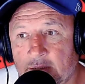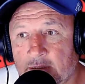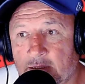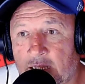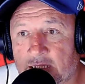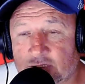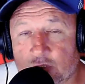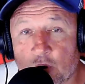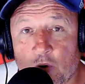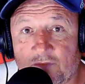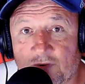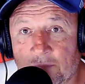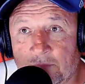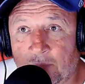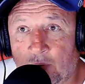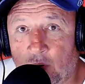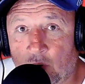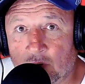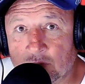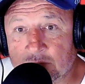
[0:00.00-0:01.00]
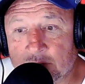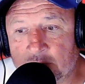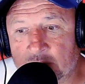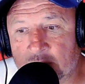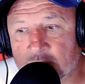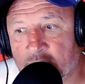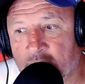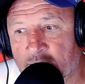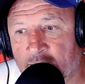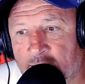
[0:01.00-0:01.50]
That's over in
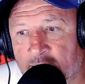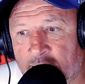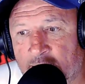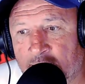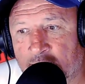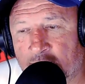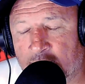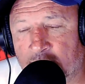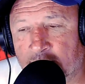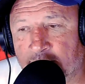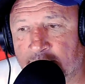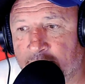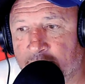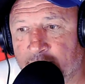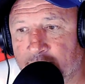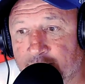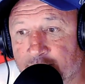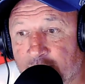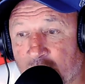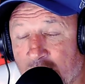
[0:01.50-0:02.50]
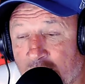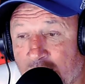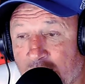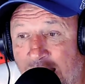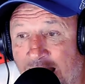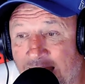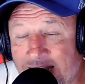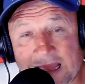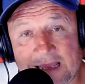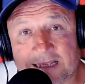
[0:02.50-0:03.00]
Morton. Um,
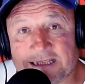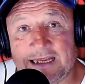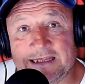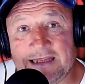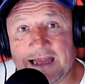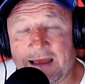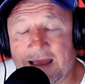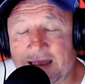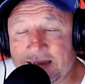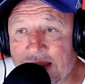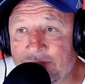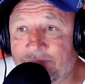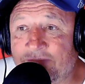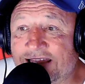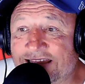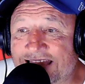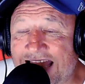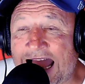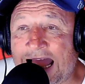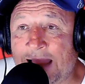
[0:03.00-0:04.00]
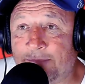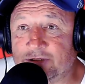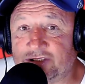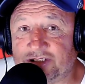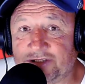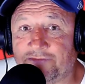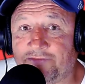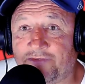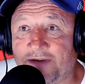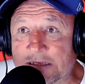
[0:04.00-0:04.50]
and I, I, I, never had an
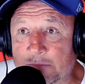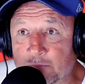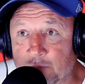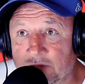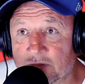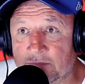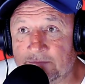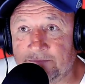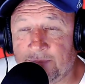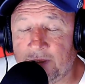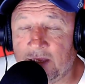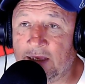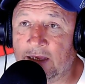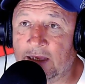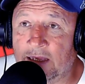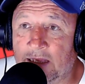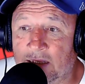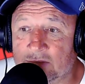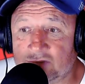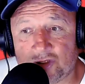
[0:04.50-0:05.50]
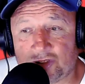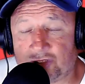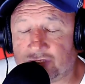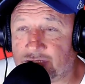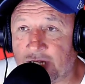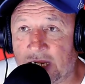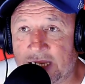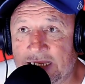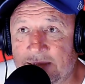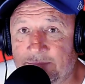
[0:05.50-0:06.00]
amateur fight with them. Uh, I just
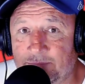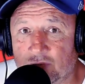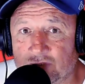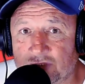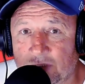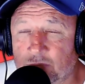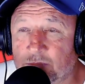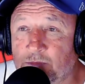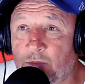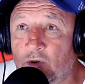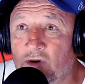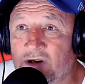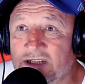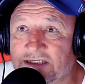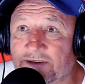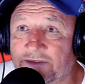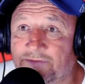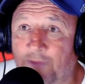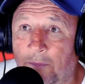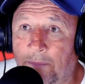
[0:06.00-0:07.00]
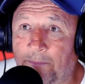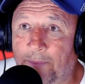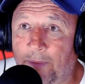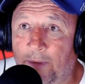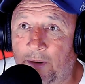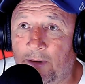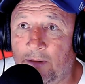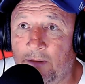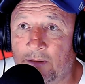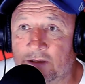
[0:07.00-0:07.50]
trained because I was more into
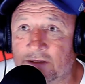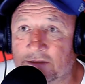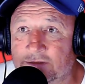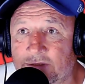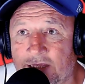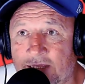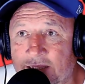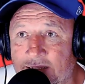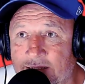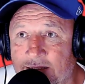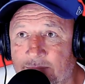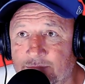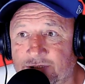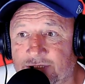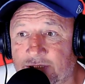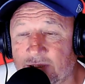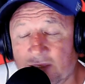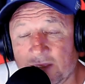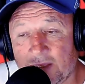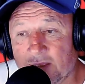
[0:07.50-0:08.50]
football and uh, it was